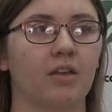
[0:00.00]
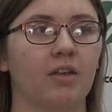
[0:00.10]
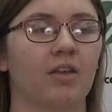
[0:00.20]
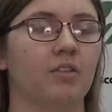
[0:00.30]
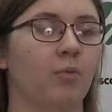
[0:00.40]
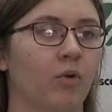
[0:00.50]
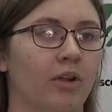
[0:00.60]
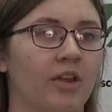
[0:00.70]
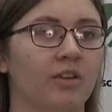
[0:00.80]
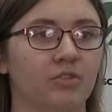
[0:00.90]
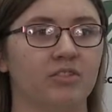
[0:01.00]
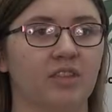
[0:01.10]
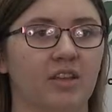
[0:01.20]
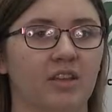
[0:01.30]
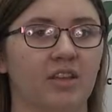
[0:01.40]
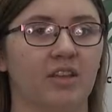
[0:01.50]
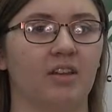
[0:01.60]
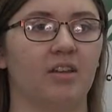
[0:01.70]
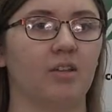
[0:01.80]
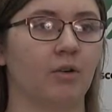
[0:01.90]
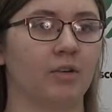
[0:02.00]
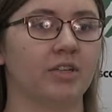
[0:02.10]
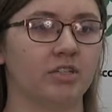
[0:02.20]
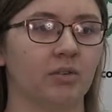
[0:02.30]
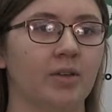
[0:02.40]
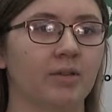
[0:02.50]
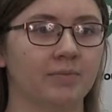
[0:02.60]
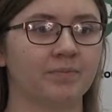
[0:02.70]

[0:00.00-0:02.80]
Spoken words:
kids more interested in local history.